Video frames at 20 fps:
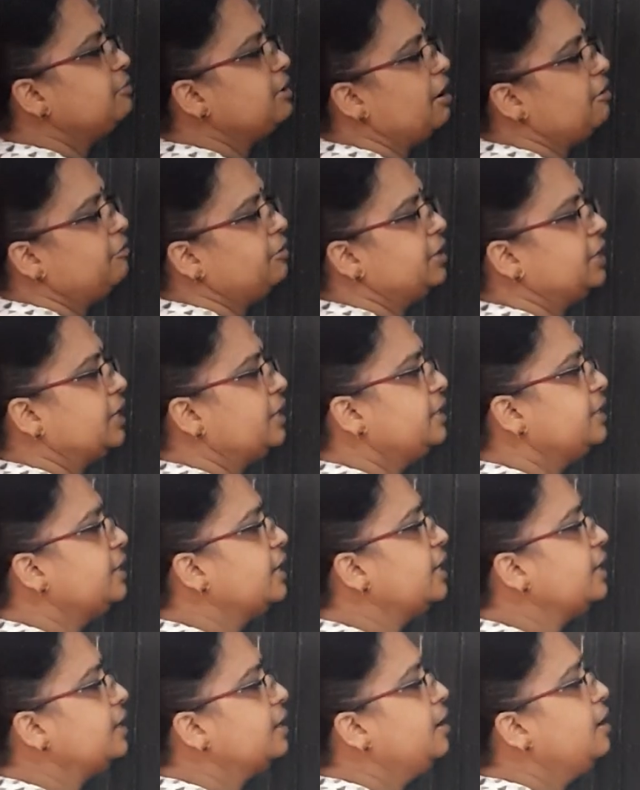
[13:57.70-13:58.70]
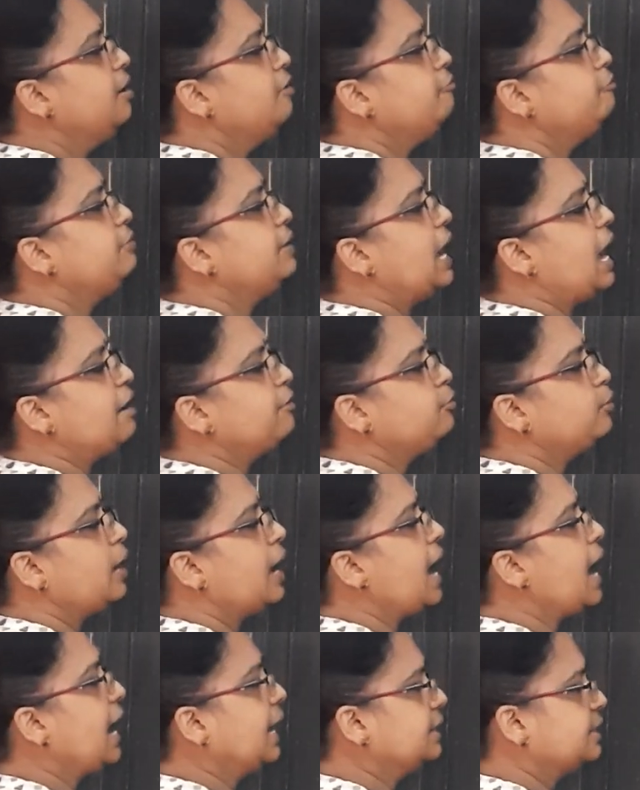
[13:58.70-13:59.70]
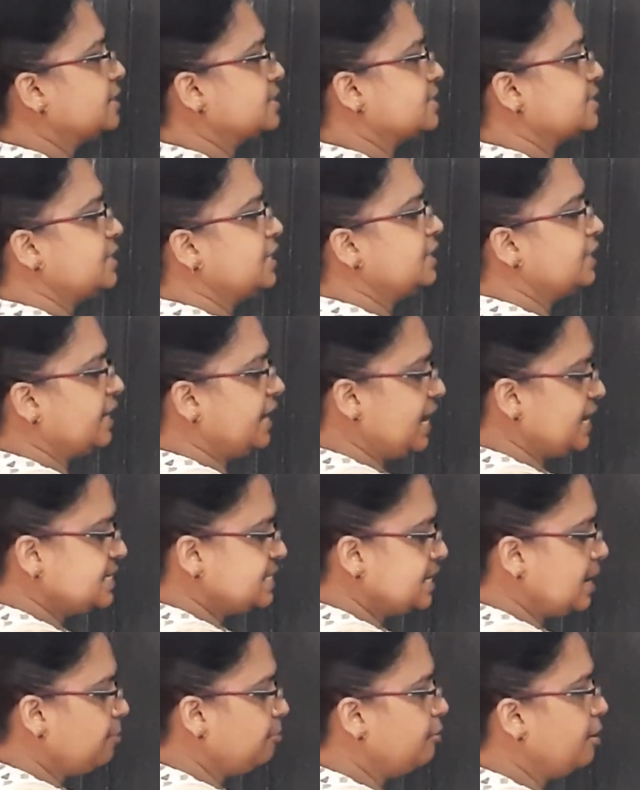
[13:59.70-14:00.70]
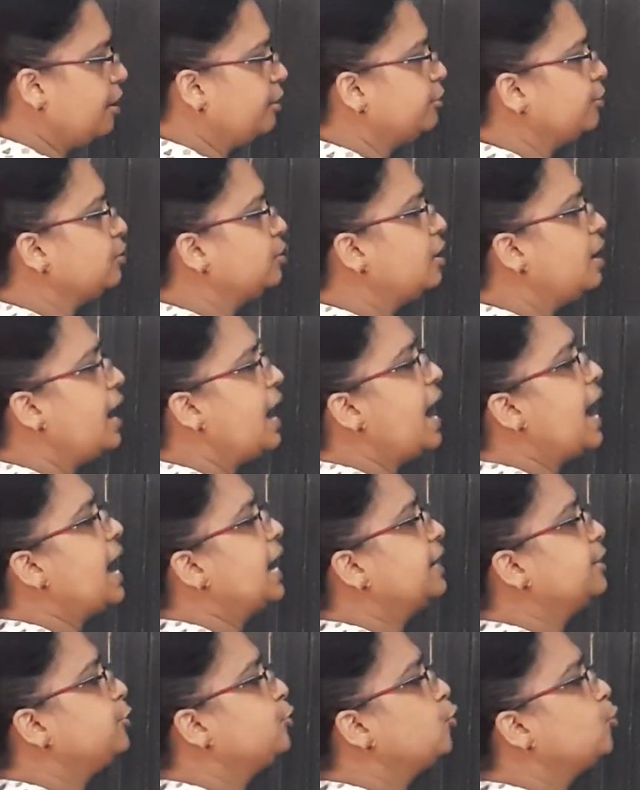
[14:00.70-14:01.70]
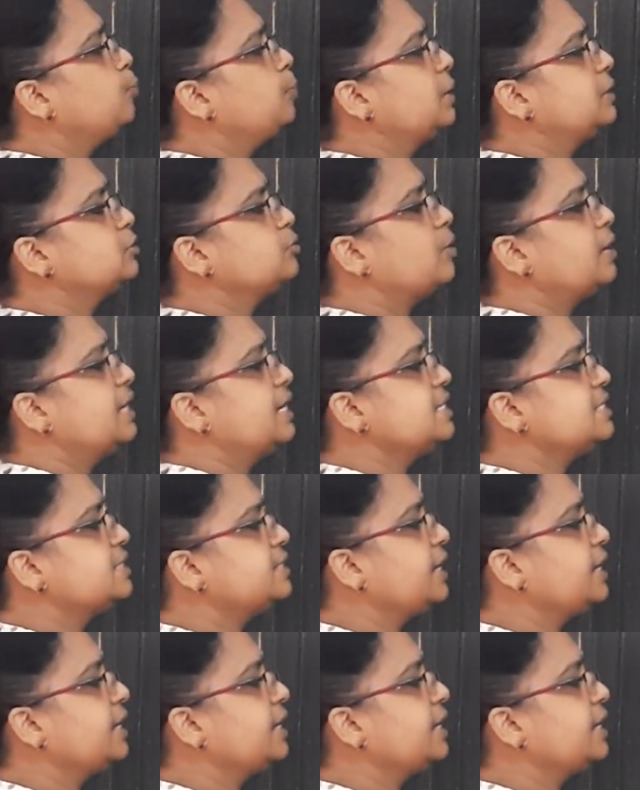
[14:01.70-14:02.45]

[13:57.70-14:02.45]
we have written here. We have to add this. In the next step, we have to add. 2 plus 1 is